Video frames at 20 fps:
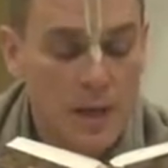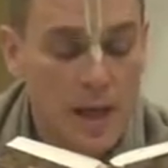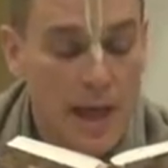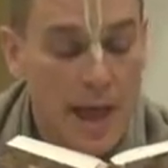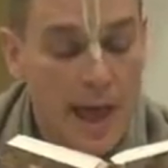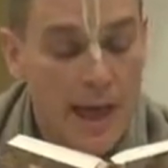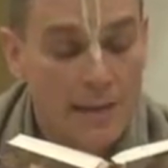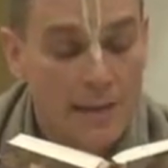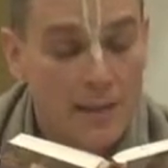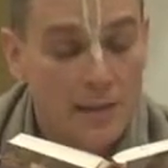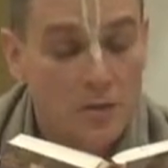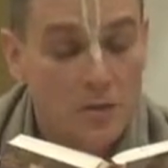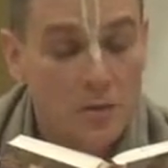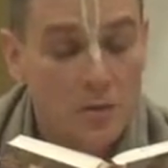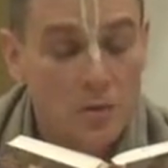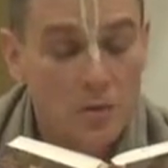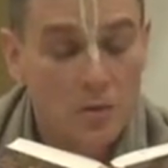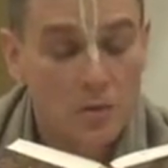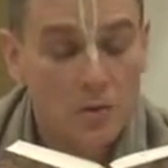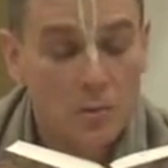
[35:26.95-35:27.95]
and their
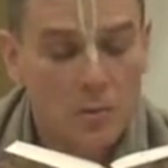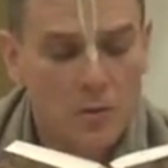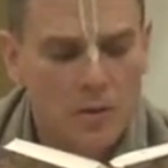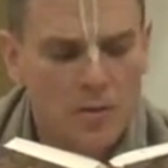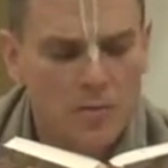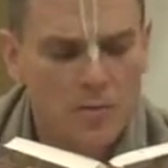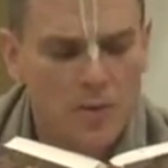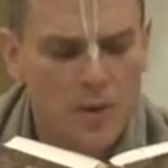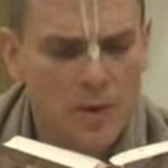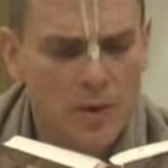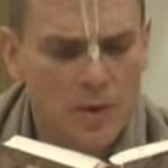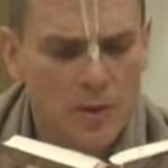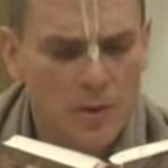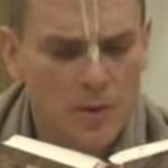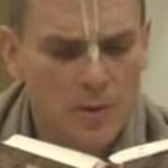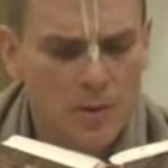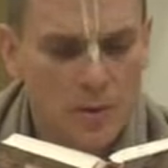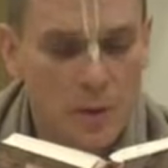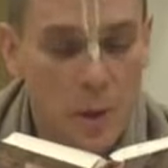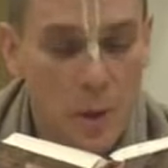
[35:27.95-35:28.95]
talks were as
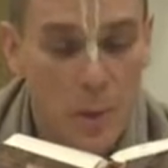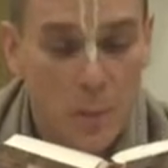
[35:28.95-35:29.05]
follows.